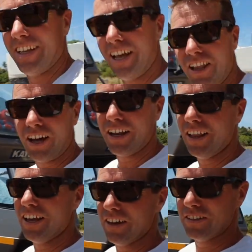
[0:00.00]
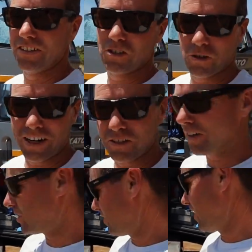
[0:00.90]
A lot of the truck
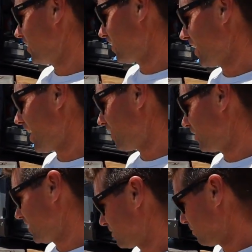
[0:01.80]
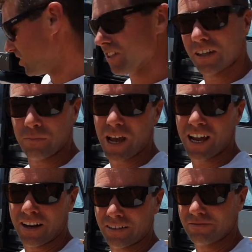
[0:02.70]
drivers around here have these Michelin
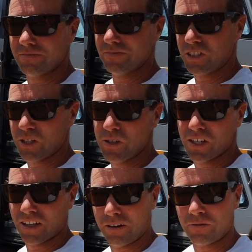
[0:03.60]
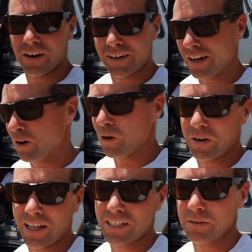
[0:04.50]
Man dudes on their front. I don't know
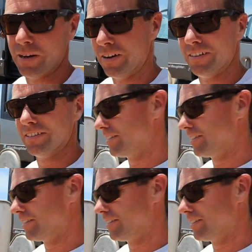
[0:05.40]
what that's about.